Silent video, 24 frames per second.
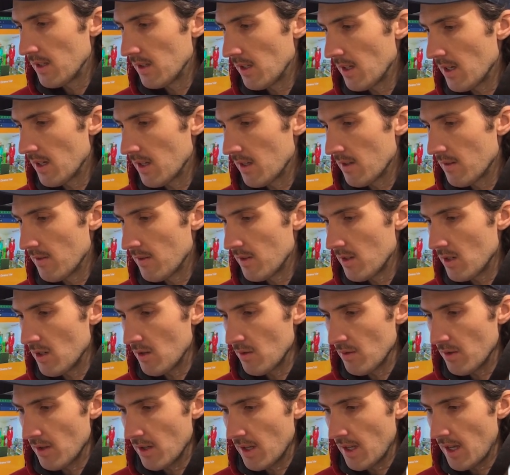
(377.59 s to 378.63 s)
like, you
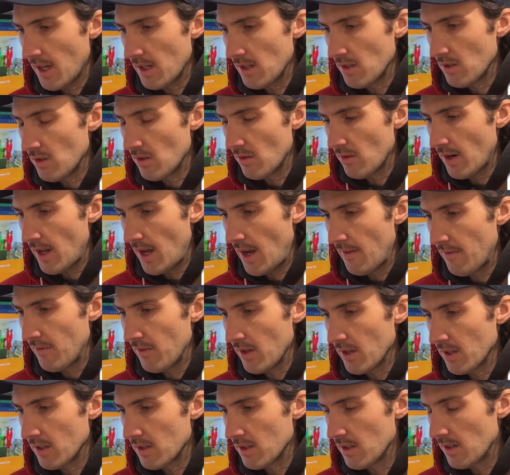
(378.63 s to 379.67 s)
know, again, you don't have
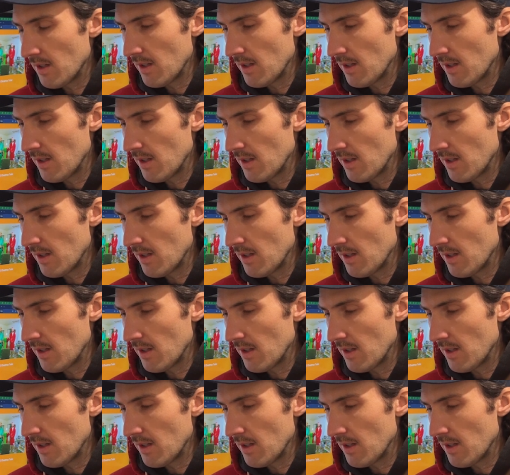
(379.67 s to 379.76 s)
like